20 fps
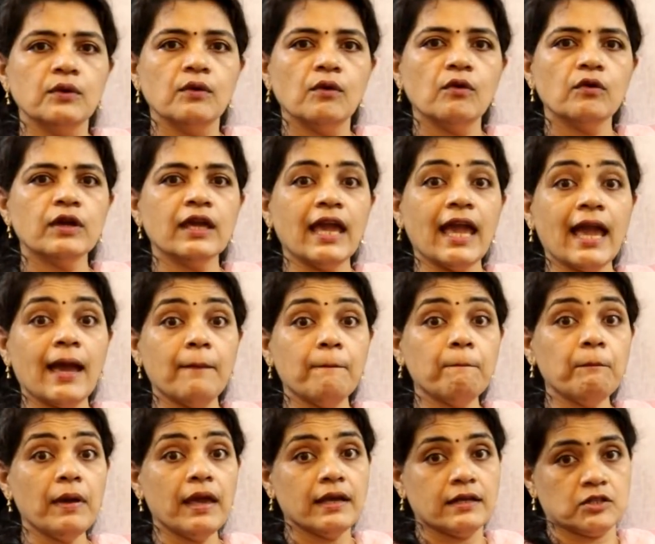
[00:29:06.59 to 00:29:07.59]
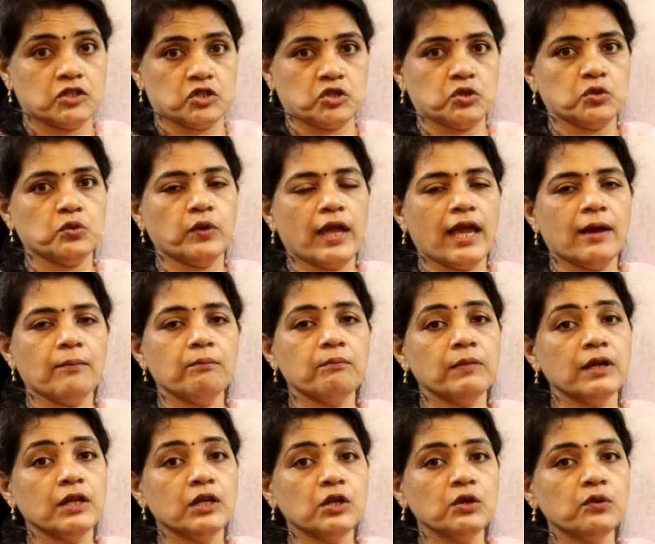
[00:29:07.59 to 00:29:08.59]
Okay, mx2, m
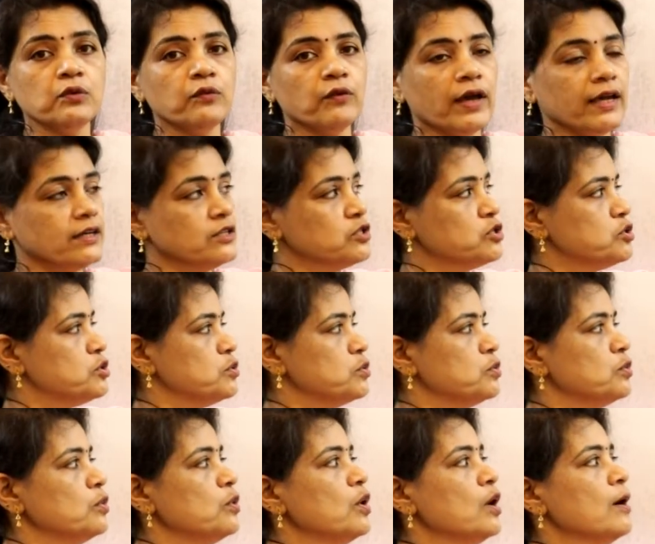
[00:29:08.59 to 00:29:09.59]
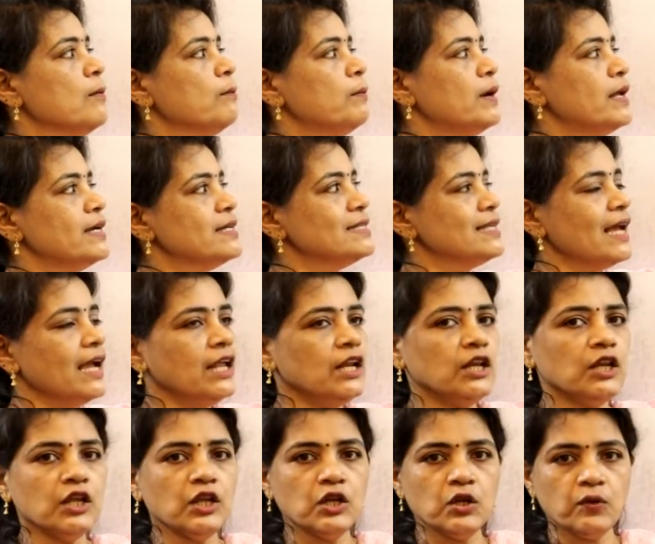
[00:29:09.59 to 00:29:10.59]
into x2 plus
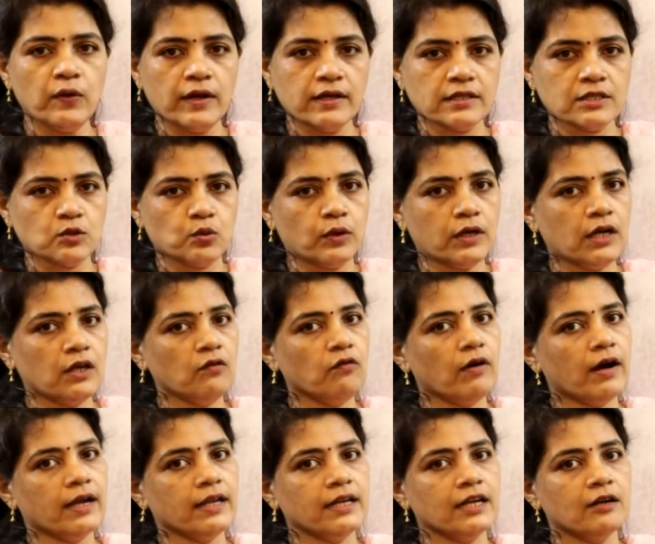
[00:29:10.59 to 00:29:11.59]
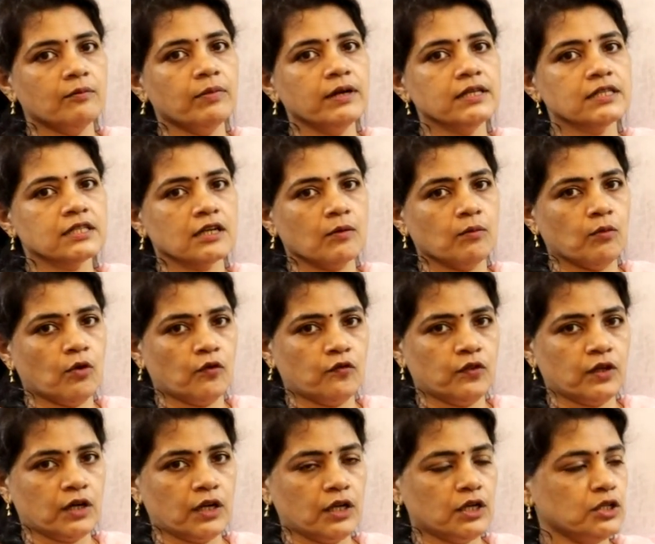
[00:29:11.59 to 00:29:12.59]
n into x1 divided by sum of
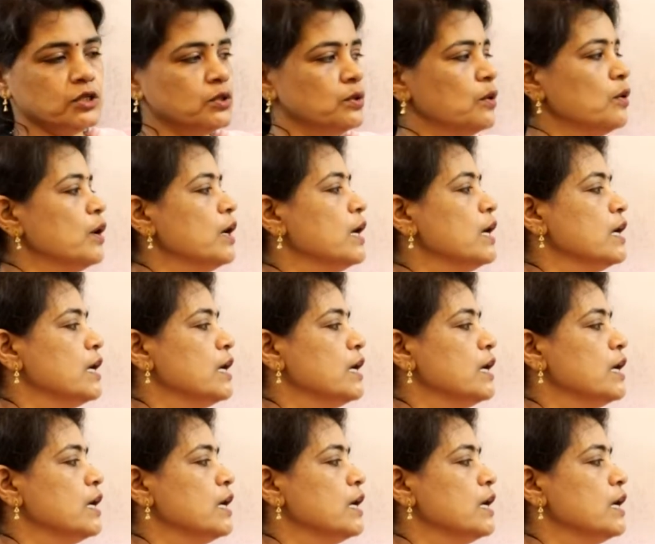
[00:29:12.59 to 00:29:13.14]
the ratio.